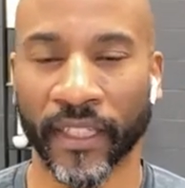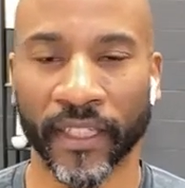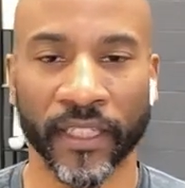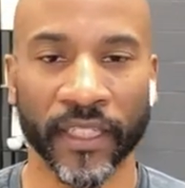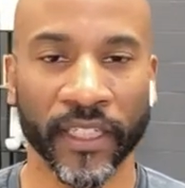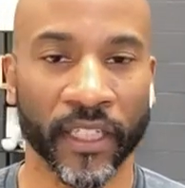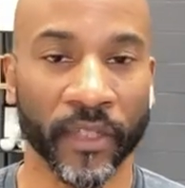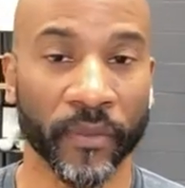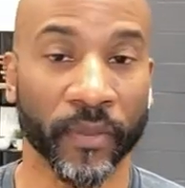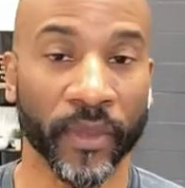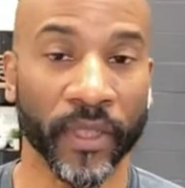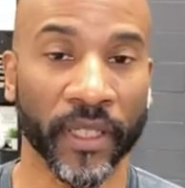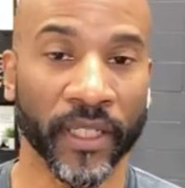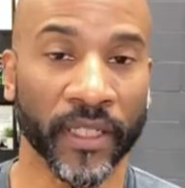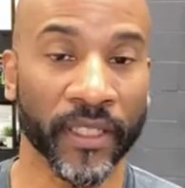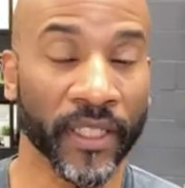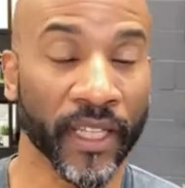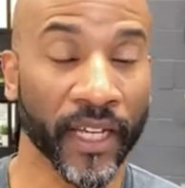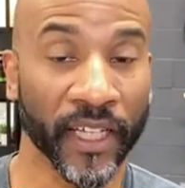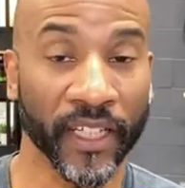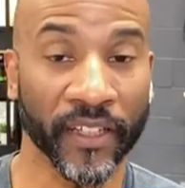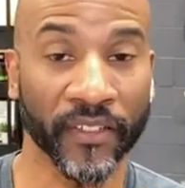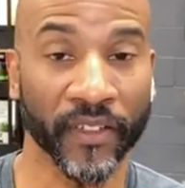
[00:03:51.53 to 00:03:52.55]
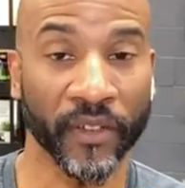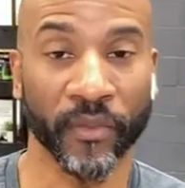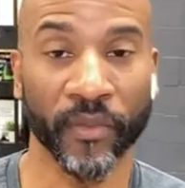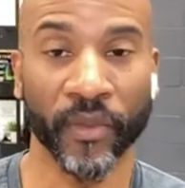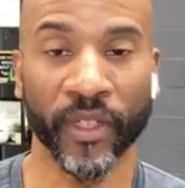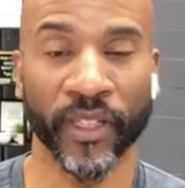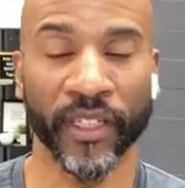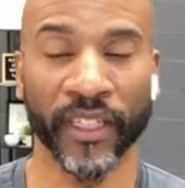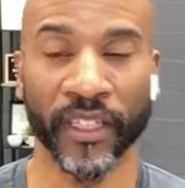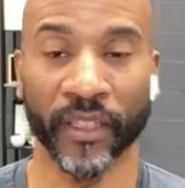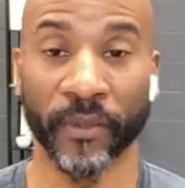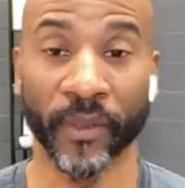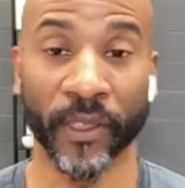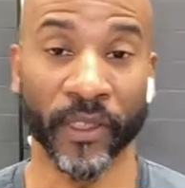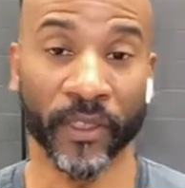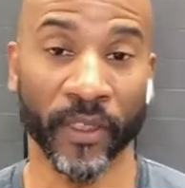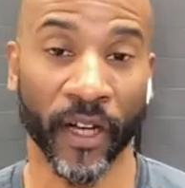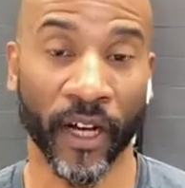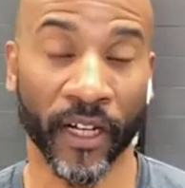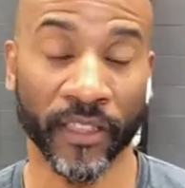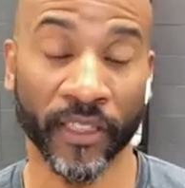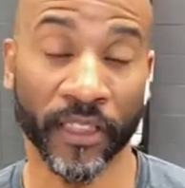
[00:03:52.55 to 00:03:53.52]
is that it could be a negative community, it could be a
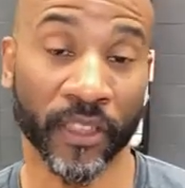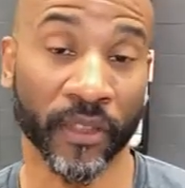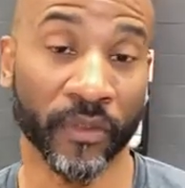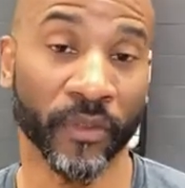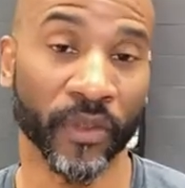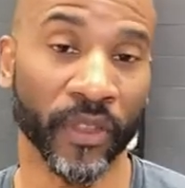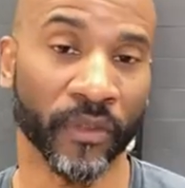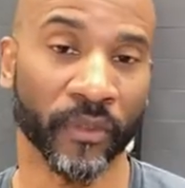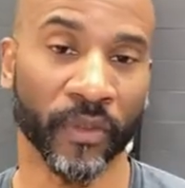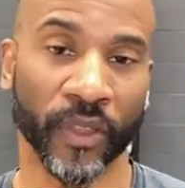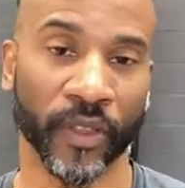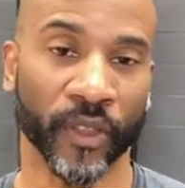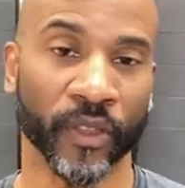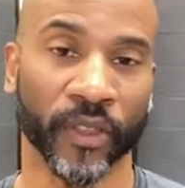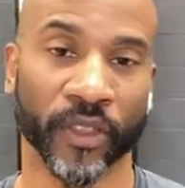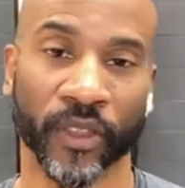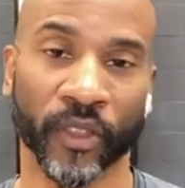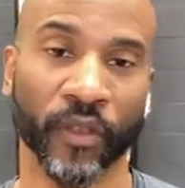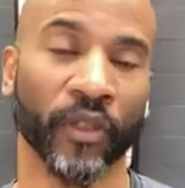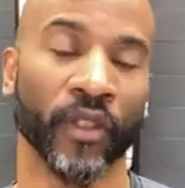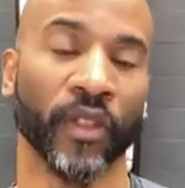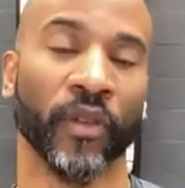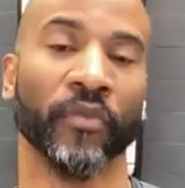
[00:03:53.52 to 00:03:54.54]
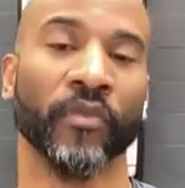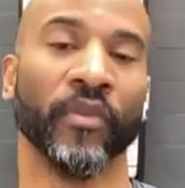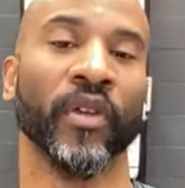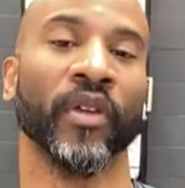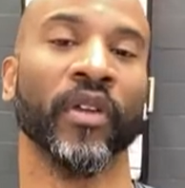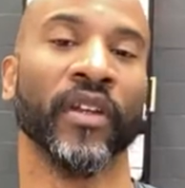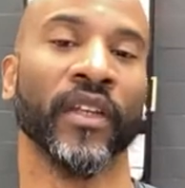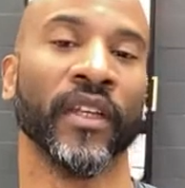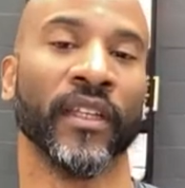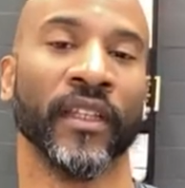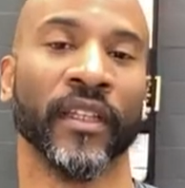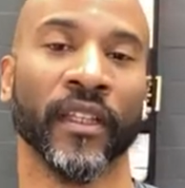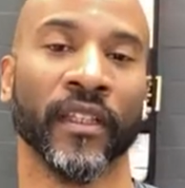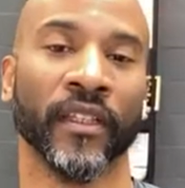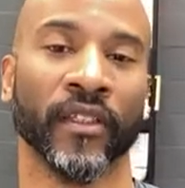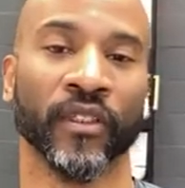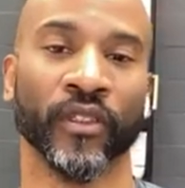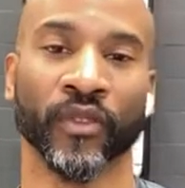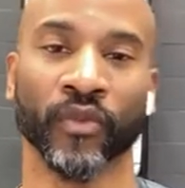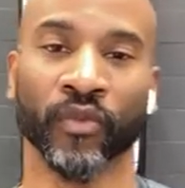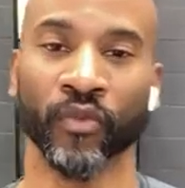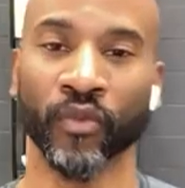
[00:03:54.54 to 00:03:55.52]
toxic community, but there's still community, and then
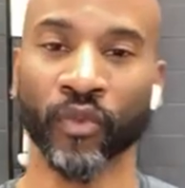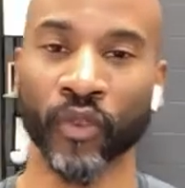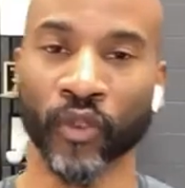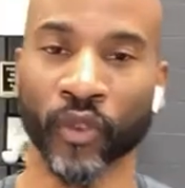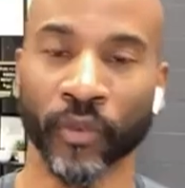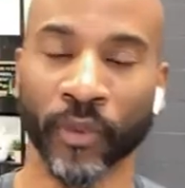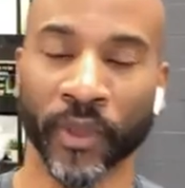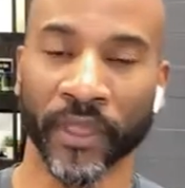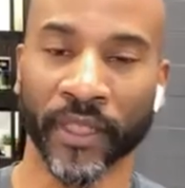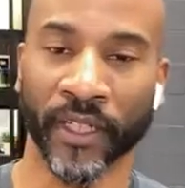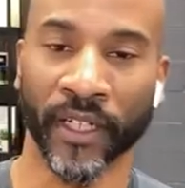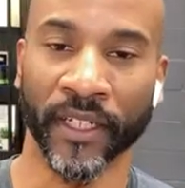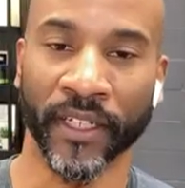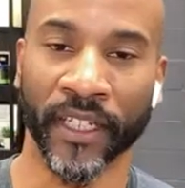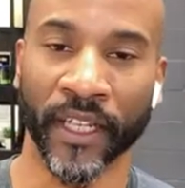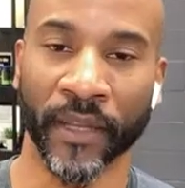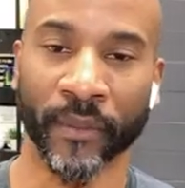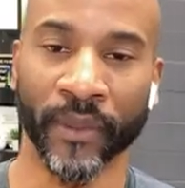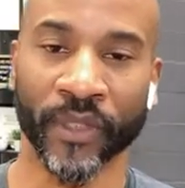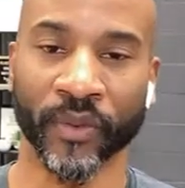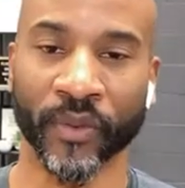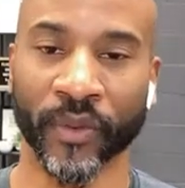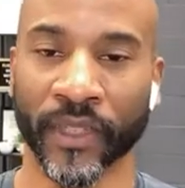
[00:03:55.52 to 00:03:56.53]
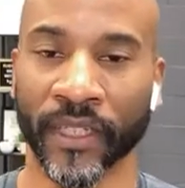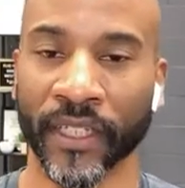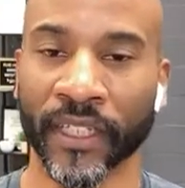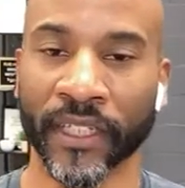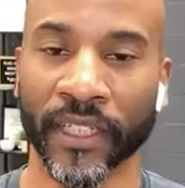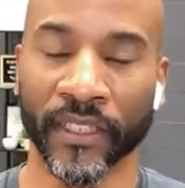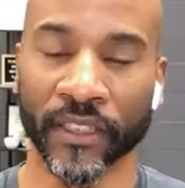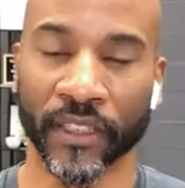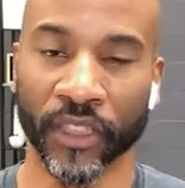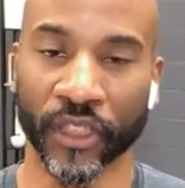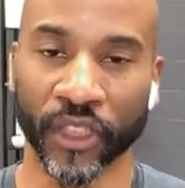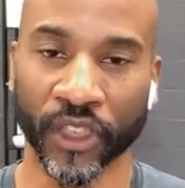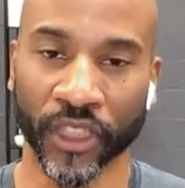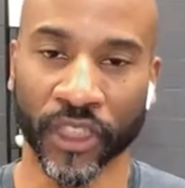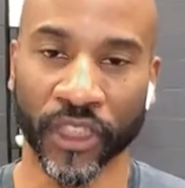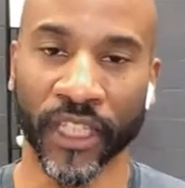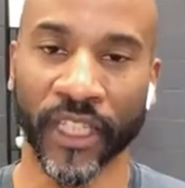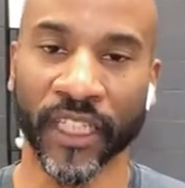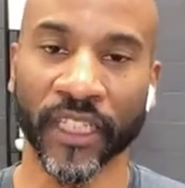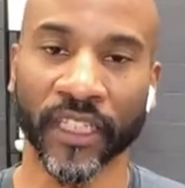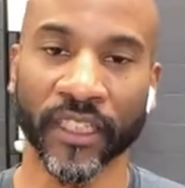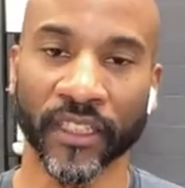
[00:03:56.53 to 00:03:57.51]
there's room and dynamics within it to
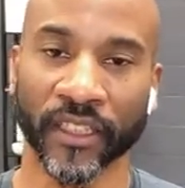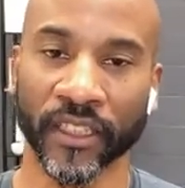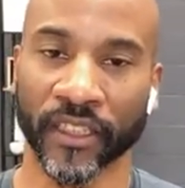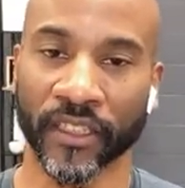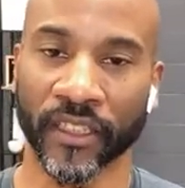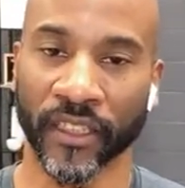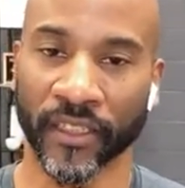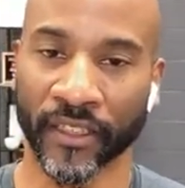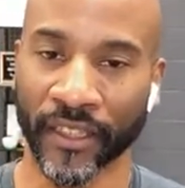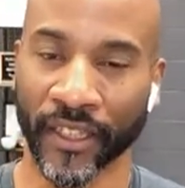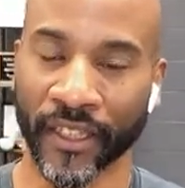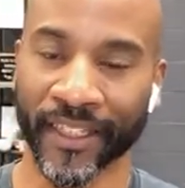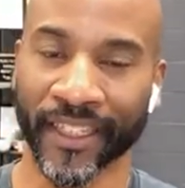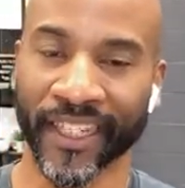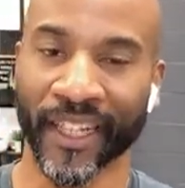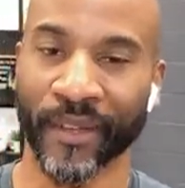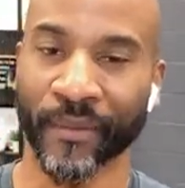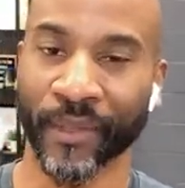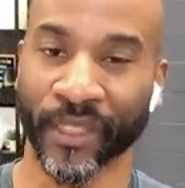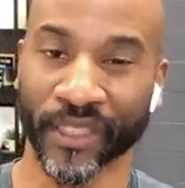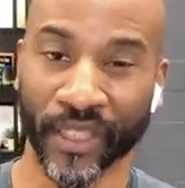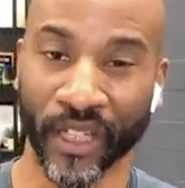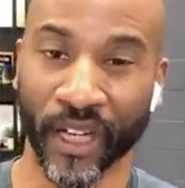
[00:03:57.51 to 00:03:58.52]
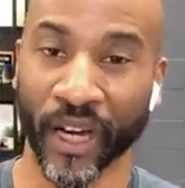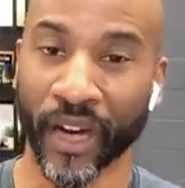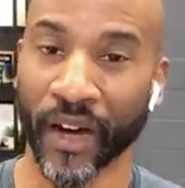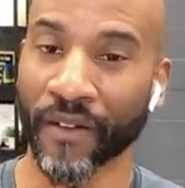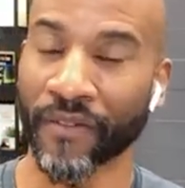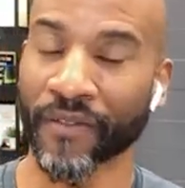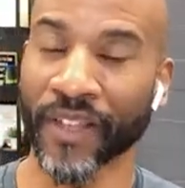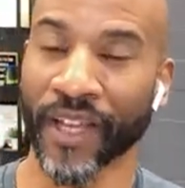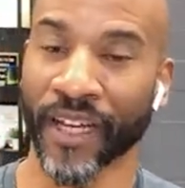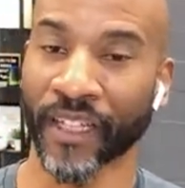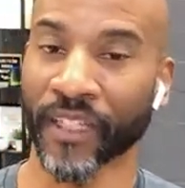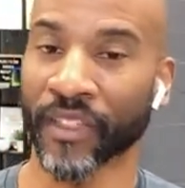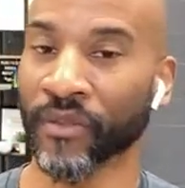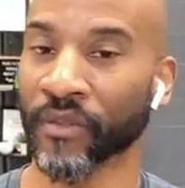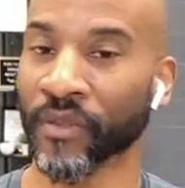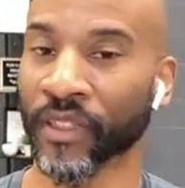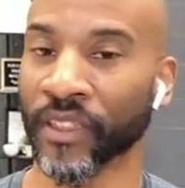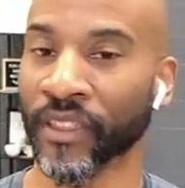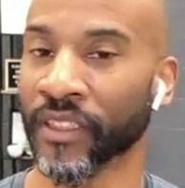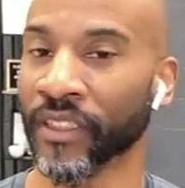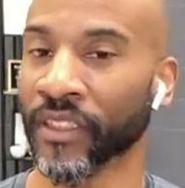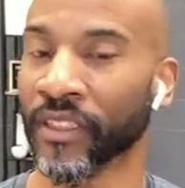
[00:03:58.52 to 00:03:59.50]
change the dynamics of that
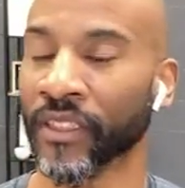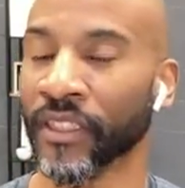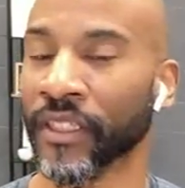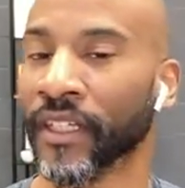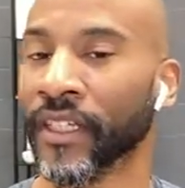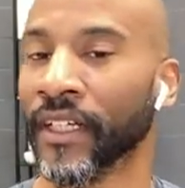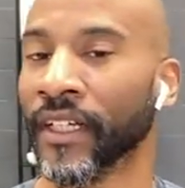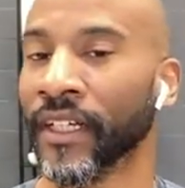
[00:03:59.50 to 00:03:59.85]
community.